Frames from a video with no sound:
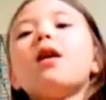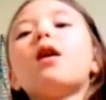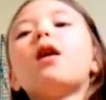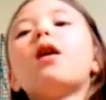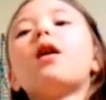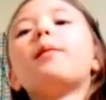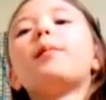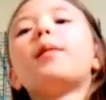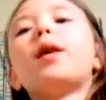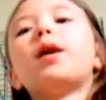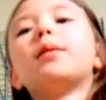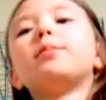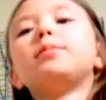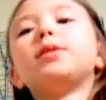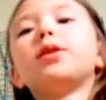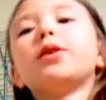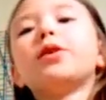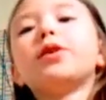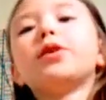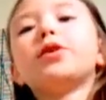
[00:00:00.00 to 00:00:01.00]

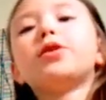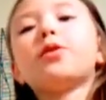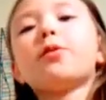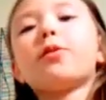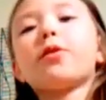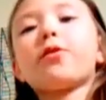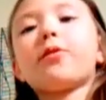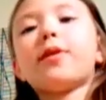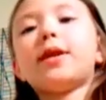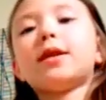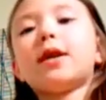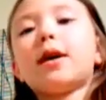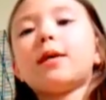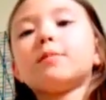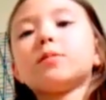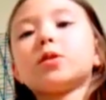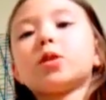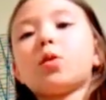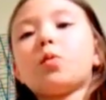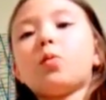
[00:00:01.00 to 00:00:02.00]
upload 2 or 3
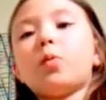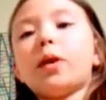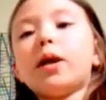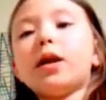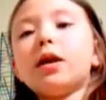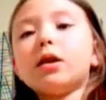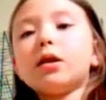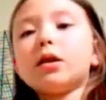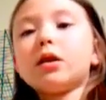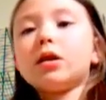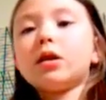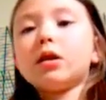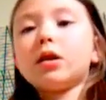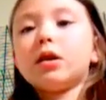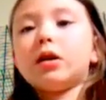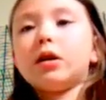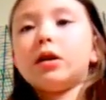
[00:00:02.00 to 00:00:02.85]
times a week.